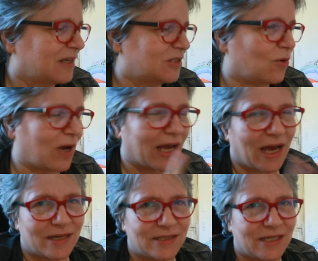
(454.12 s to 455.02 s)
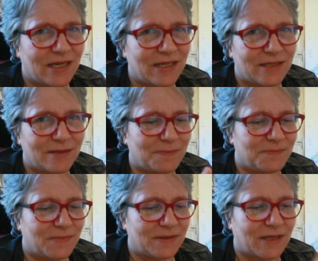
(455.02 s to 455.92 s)
so I got, to, uh,
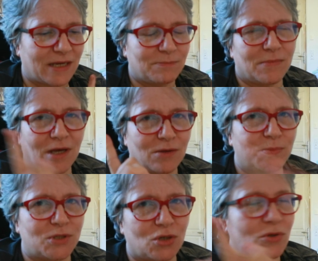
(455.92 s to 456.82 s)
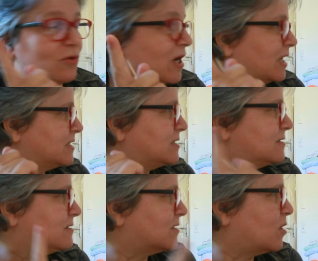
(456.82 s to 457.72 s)
I, I'll show you guys,
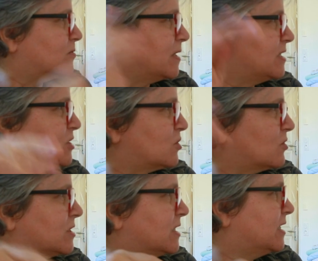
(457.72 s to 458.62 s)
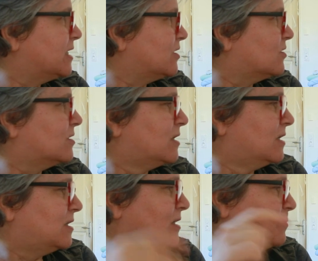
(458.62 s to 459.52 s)
I'll insert in here
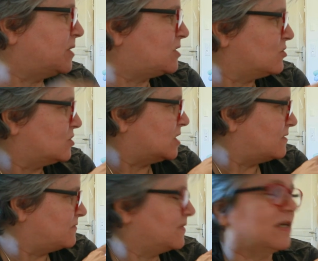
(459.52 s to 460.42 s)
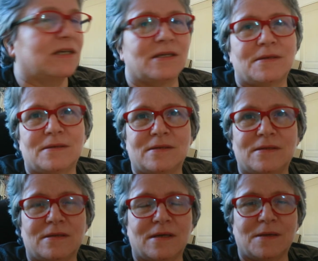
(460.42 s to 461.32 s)
the pictures of uh,
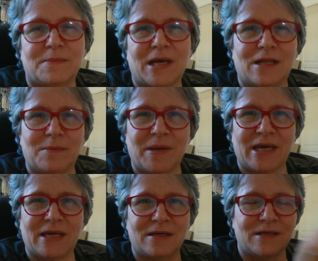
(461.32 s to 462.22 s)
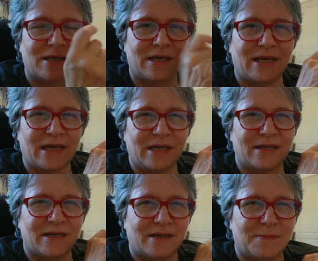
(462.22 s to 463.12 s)
um, Ella Mae
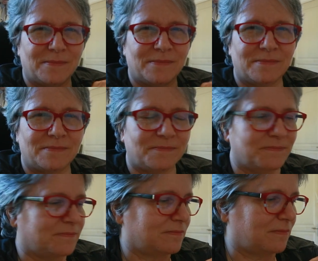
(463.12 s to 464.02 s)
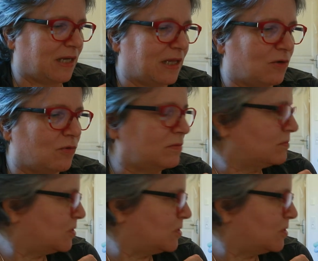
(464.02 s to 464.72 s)
and um, my little